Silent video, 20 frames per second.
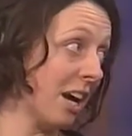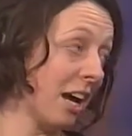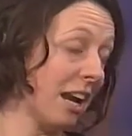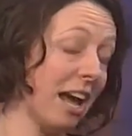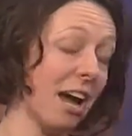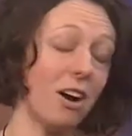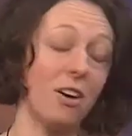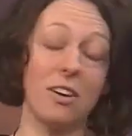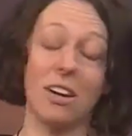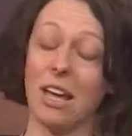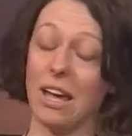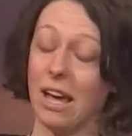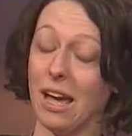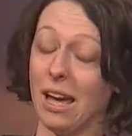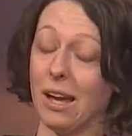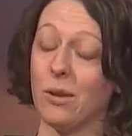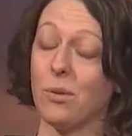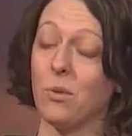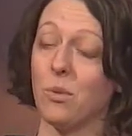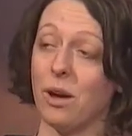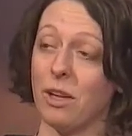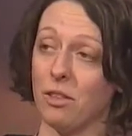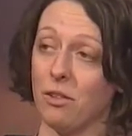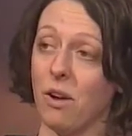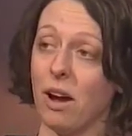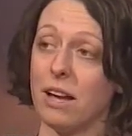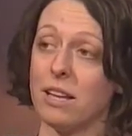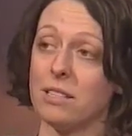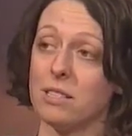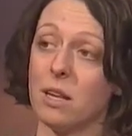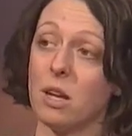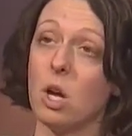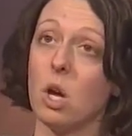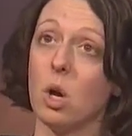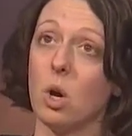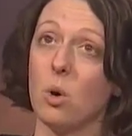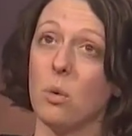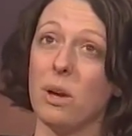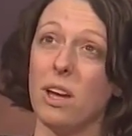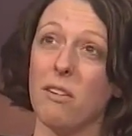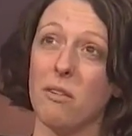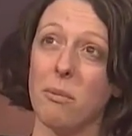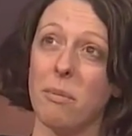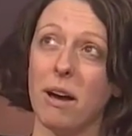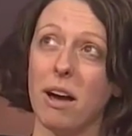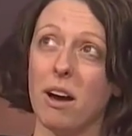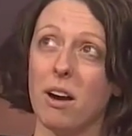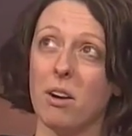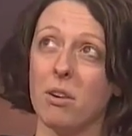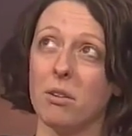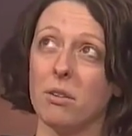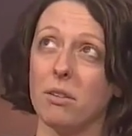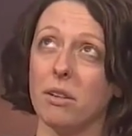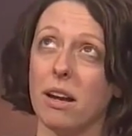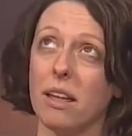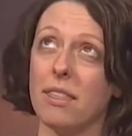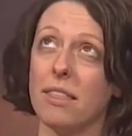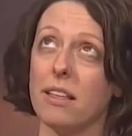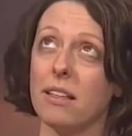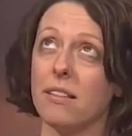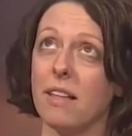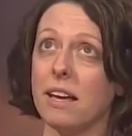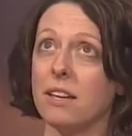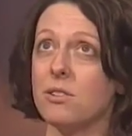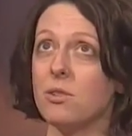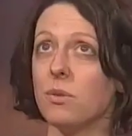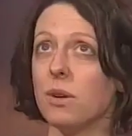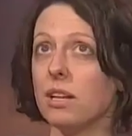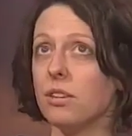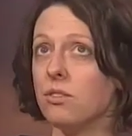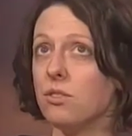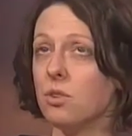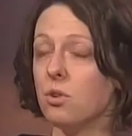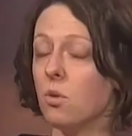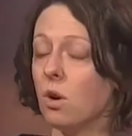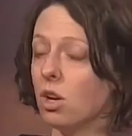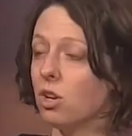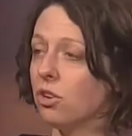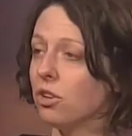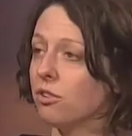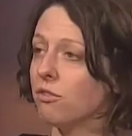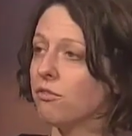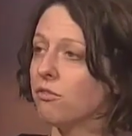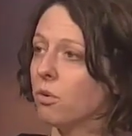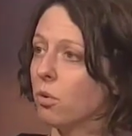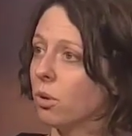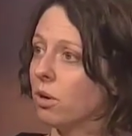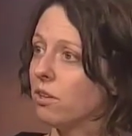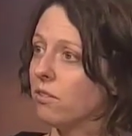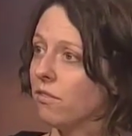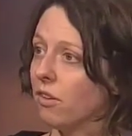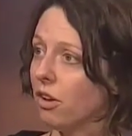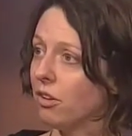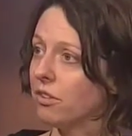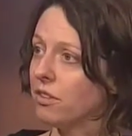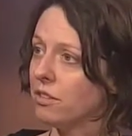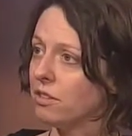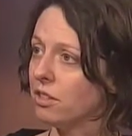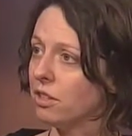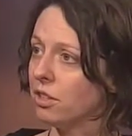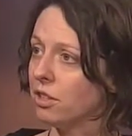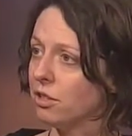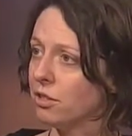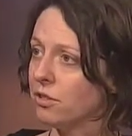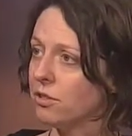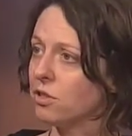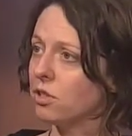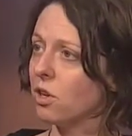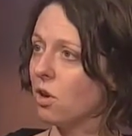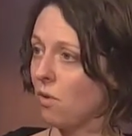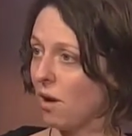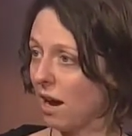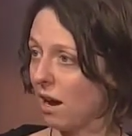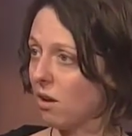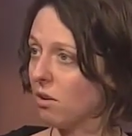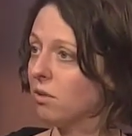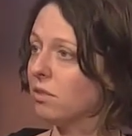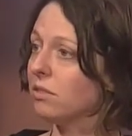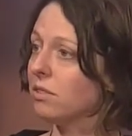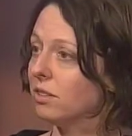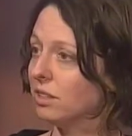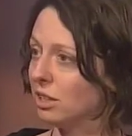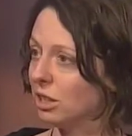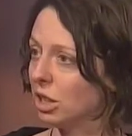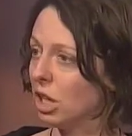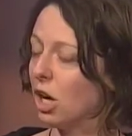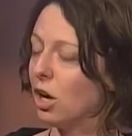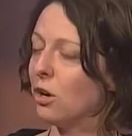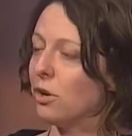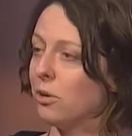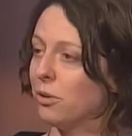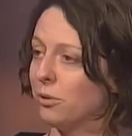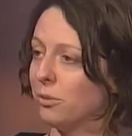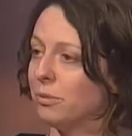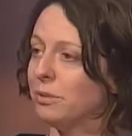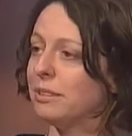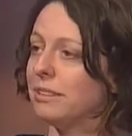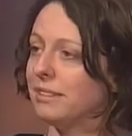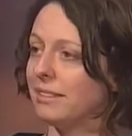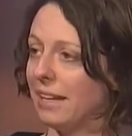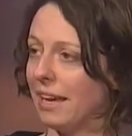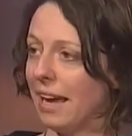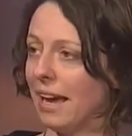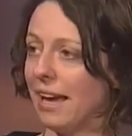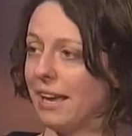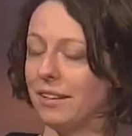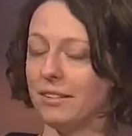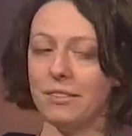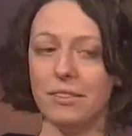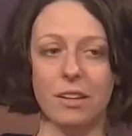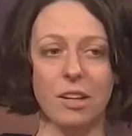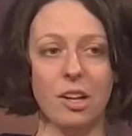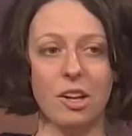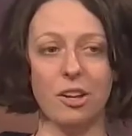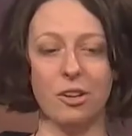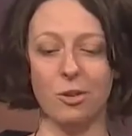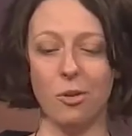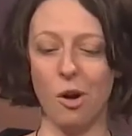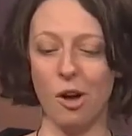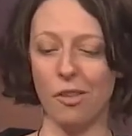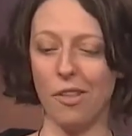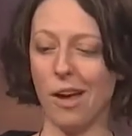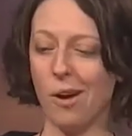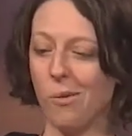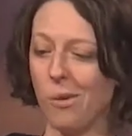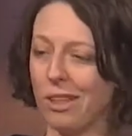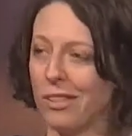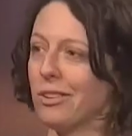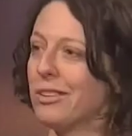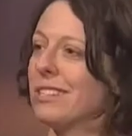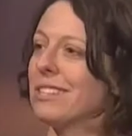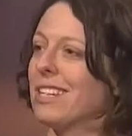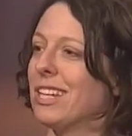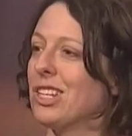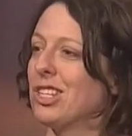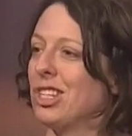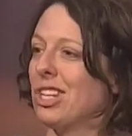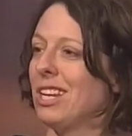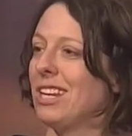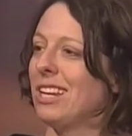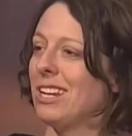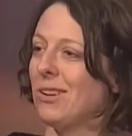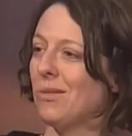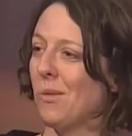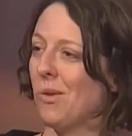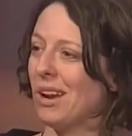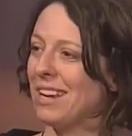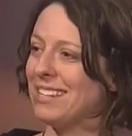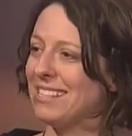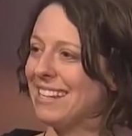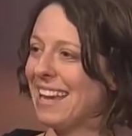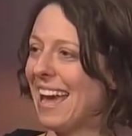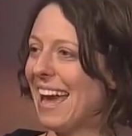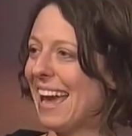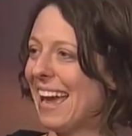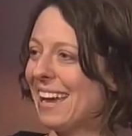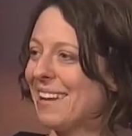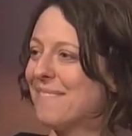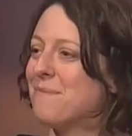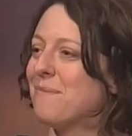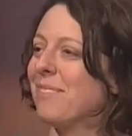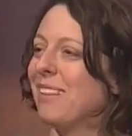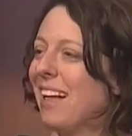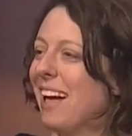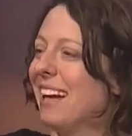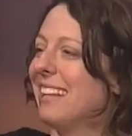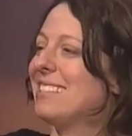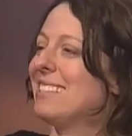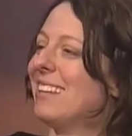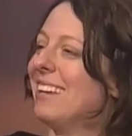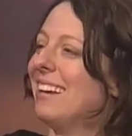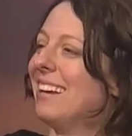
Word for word: gone out and weatherized. We have about, I think last year we had 240 volunteers go out into homes and do all that weatherization in one day. Lots